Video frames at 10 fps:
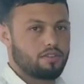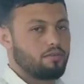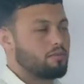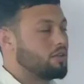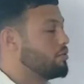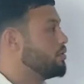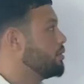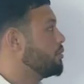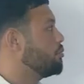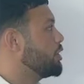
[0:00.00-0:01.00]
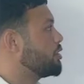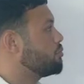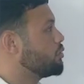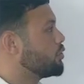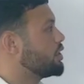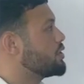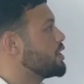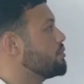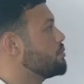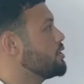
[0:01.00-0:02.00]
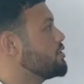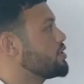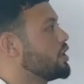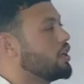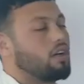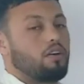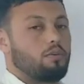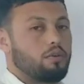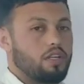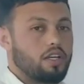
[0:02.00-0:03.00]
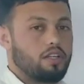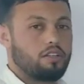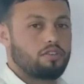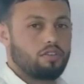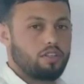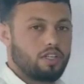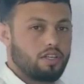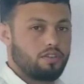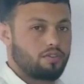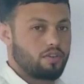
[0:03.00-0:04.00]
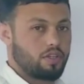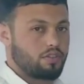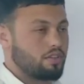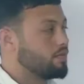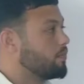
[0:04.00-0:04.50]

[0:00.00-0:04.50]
but we will make more examples when I draw the structure.